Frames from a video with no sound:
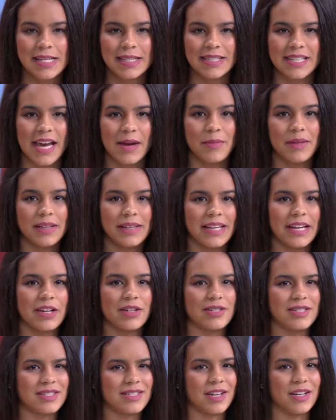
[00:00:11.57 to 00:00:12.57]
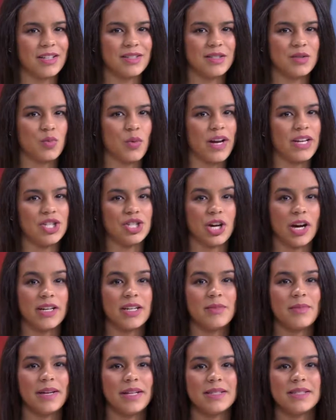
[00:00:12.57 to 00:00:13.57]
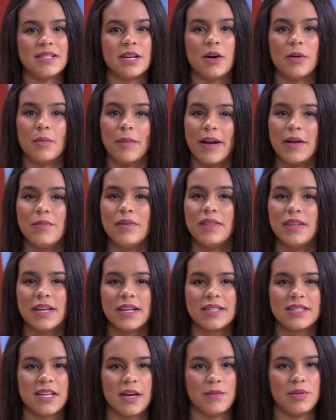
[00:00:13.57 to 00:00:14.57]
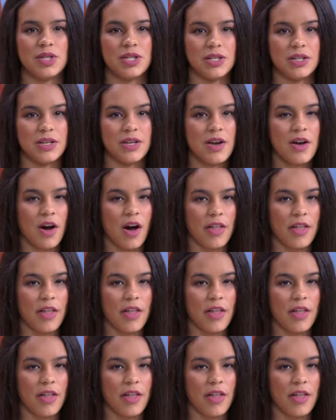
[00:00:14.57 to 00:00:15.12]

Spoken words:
Simon Lehrer discusses why Johnny Manziel might be the exception